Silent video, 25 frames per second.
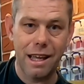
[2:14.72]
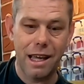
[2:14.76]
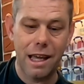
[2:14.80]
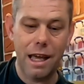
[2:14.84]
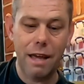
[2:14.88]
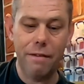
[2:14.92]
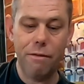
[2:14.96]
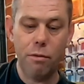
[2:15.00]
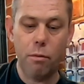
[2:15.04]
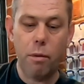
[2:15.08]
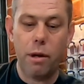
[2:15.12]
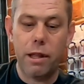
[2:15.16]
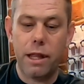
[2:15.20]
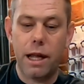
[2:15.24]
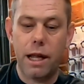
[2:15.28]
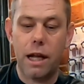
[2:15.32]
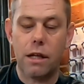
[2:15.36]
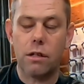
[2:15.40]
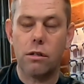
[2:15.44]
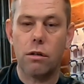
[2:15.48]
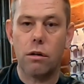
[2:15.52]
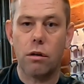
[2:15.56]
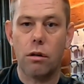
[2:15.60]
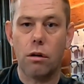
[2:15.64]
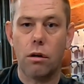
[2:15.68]
Even when
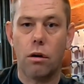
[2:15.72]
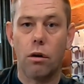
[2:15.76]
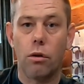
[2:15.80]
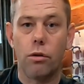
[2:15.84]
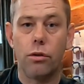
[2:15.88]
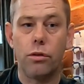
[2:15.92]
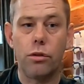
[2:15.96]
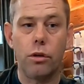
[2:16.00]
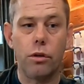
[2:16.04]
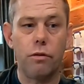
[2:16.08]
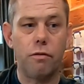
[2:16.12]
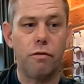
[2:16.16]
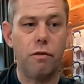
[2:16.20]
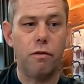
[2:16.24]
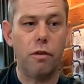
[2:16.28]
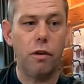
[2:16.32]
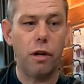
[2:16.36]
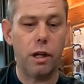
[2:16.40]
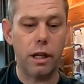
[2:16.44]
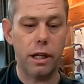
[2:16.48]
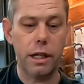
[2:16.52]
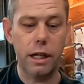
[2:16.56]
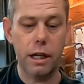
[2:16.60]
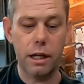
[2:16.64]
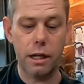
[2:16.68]
that's undone
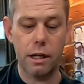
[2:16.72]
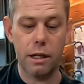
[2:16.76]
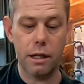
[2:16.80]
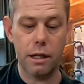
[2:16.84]
fully,